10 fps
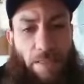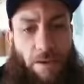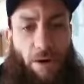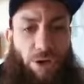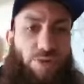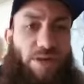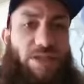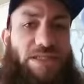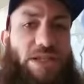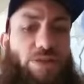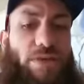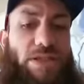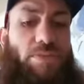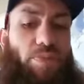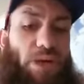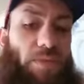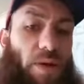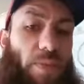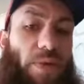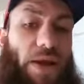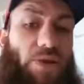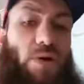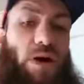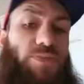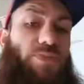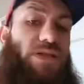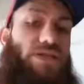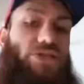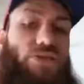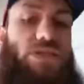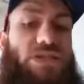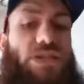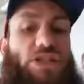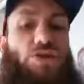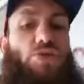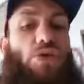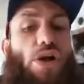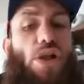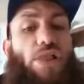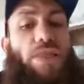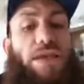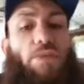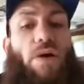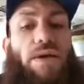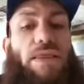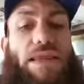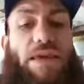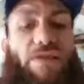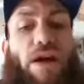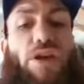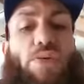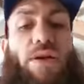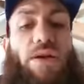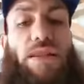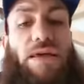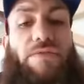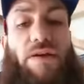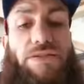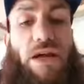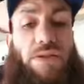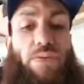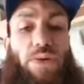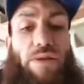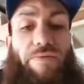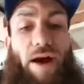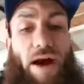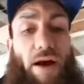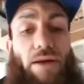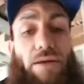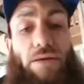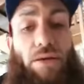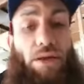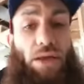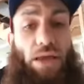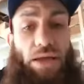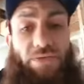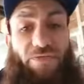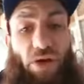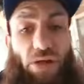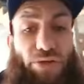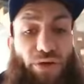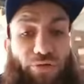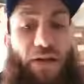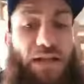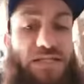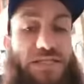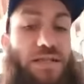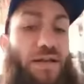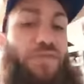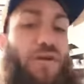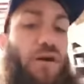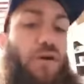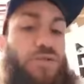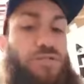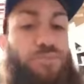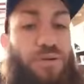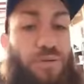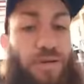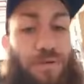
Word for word: Are you continuing to put him up on that cross because you continually want to live how you want to live outside the will of God and follow your flesh instead of follow the Spirit?